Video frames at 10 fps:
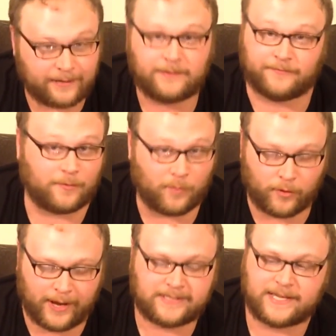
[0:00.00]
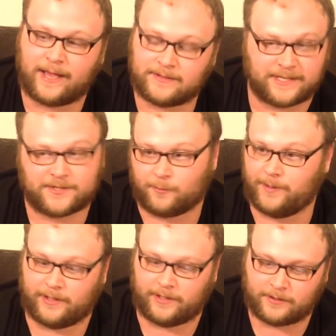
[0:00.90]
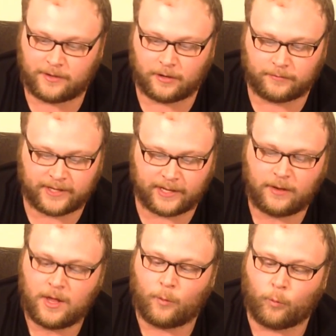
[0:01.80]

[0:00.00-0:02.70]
End for more exiles, and it's a really good card right now.